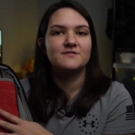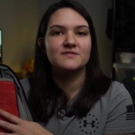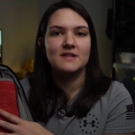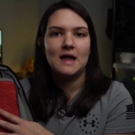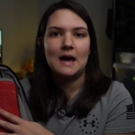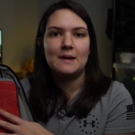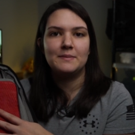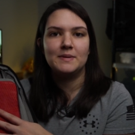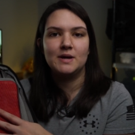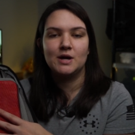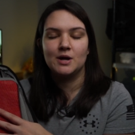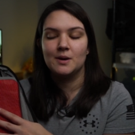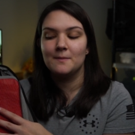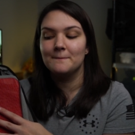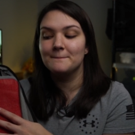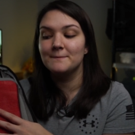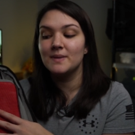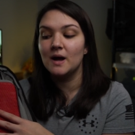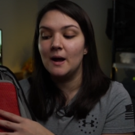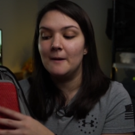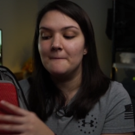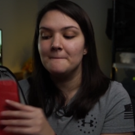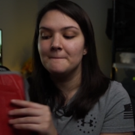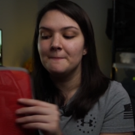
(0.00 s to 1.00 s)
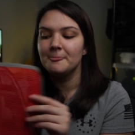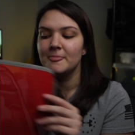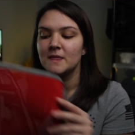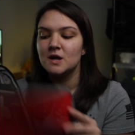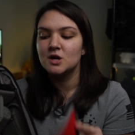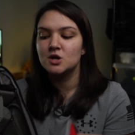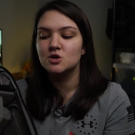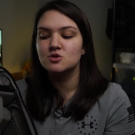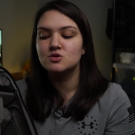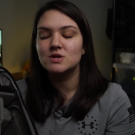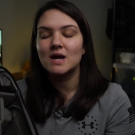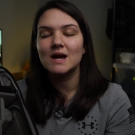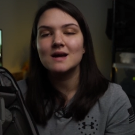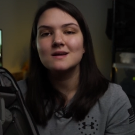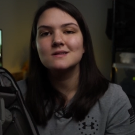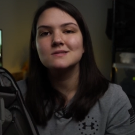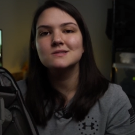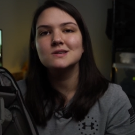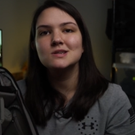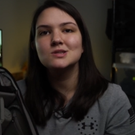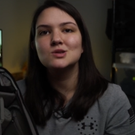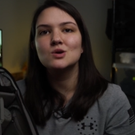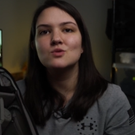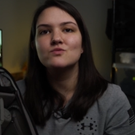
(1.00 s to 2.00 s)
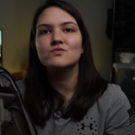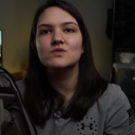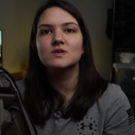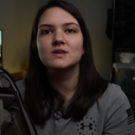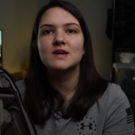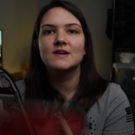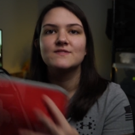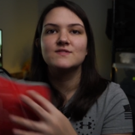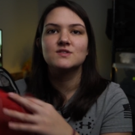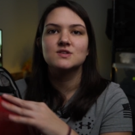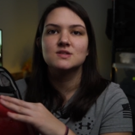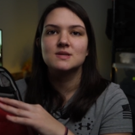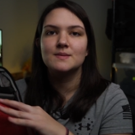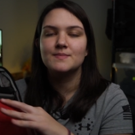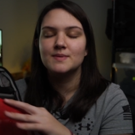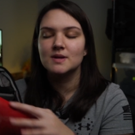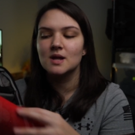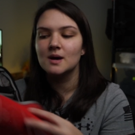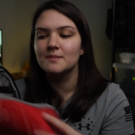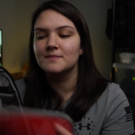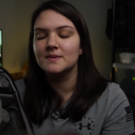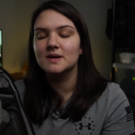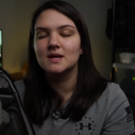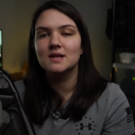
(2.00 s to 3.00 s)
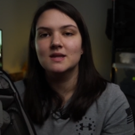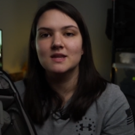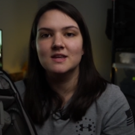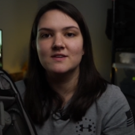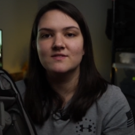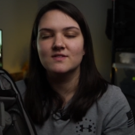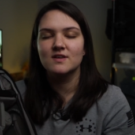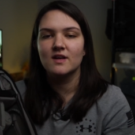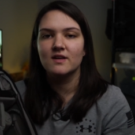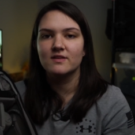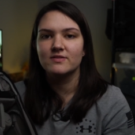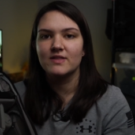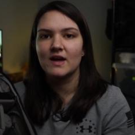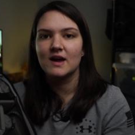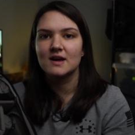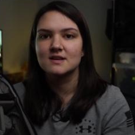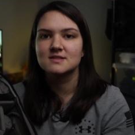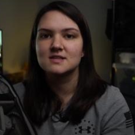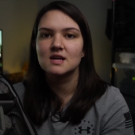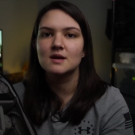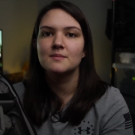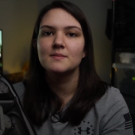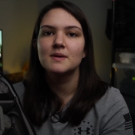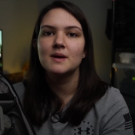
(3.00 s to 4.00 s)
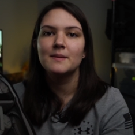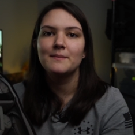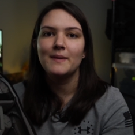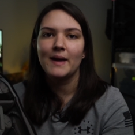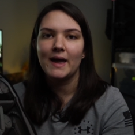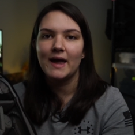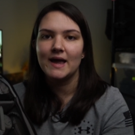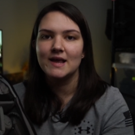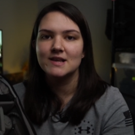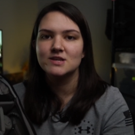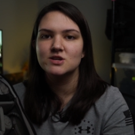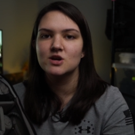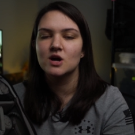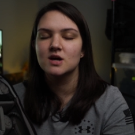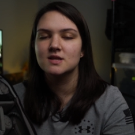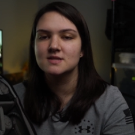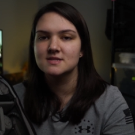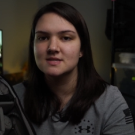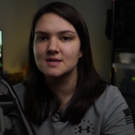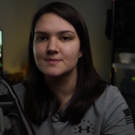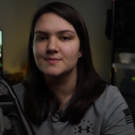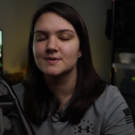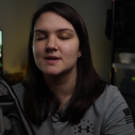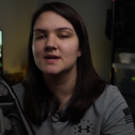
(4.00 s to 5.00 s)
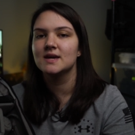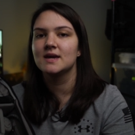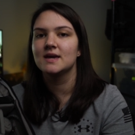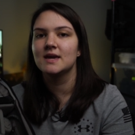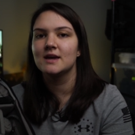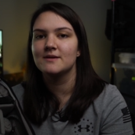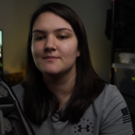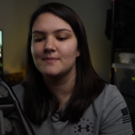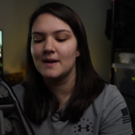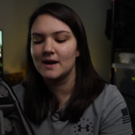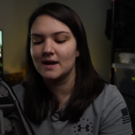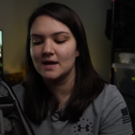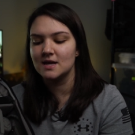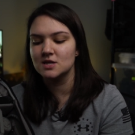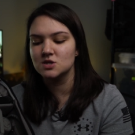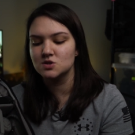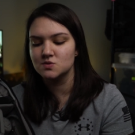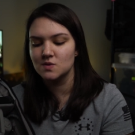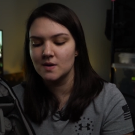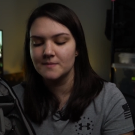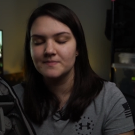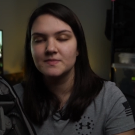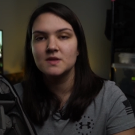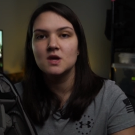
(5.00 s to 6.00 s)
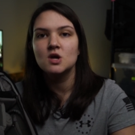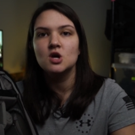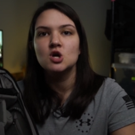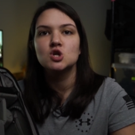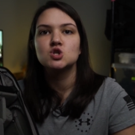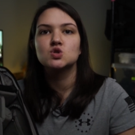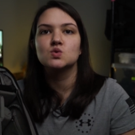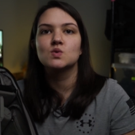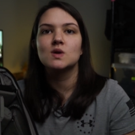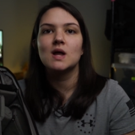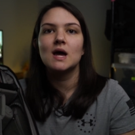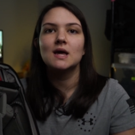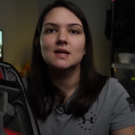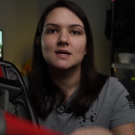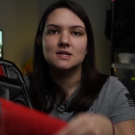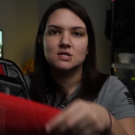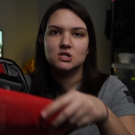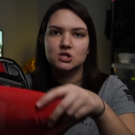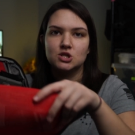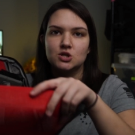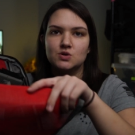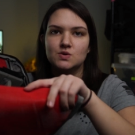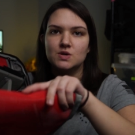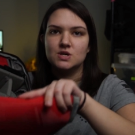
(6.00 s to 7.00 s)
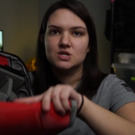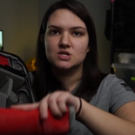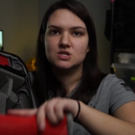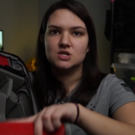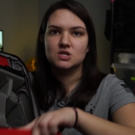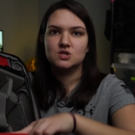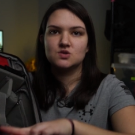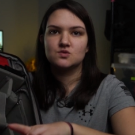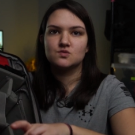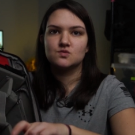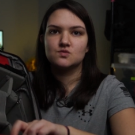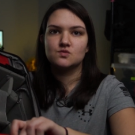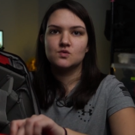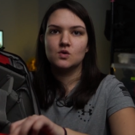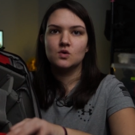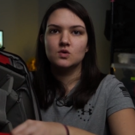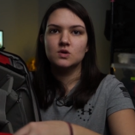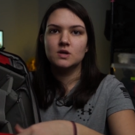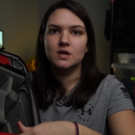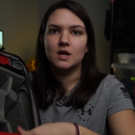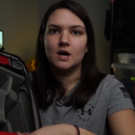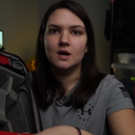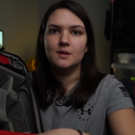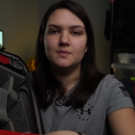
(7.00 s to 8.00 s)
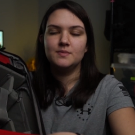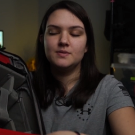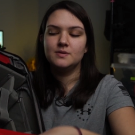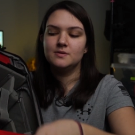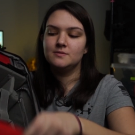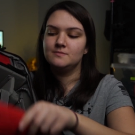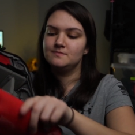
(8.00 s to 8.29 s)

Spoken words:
flap here, but you technically don't really have to zip it up and leave it like that, because that can be a pain to unzip it and get back into it. So what I like to do is just roll it up